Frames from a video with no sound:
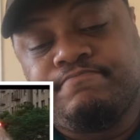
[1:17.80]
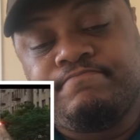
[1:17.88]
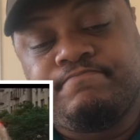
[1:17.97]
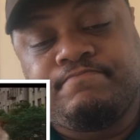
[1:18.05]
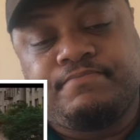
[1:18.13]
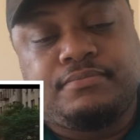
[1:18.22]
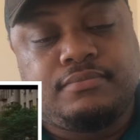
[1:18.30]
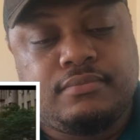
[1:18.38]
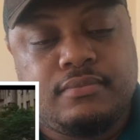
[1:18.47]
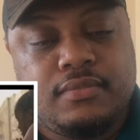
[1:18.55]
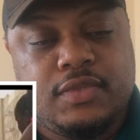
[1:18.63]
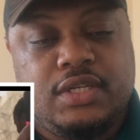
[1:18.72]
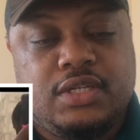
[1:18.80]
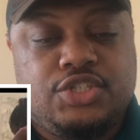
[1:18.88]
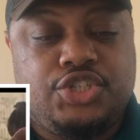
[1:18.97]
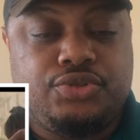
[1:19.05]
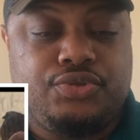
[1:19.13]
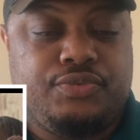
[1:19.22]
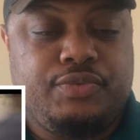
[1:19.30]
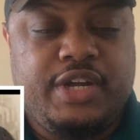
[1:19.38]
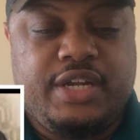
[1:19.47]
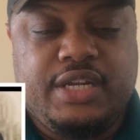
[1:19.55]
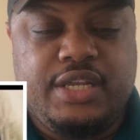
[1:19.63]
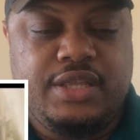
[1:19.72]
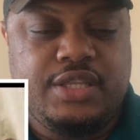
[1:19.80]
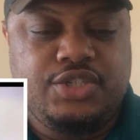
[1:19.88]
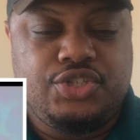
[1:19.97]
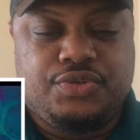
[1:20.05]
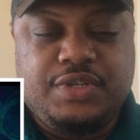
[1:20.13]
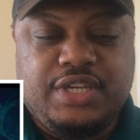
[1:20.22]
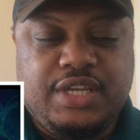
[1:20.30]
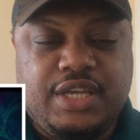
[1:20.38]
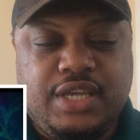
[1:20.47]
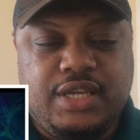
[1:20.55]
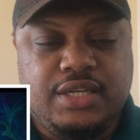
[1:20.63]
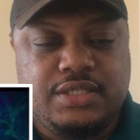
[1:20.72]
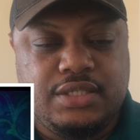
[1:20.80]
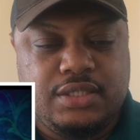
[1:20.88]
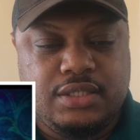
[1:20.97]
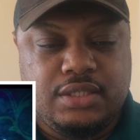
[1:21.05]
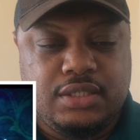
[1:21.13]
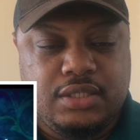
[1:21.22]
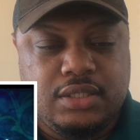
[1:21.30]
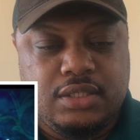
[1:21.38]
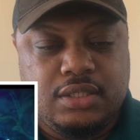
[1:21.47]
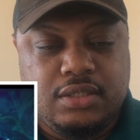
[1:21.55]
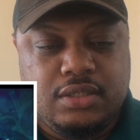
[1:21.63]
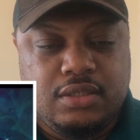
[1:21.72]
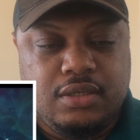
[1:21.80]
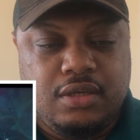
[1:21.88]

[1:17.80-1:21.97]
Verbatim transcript: What does Sueñito mean? Children running in the street. Sueñito.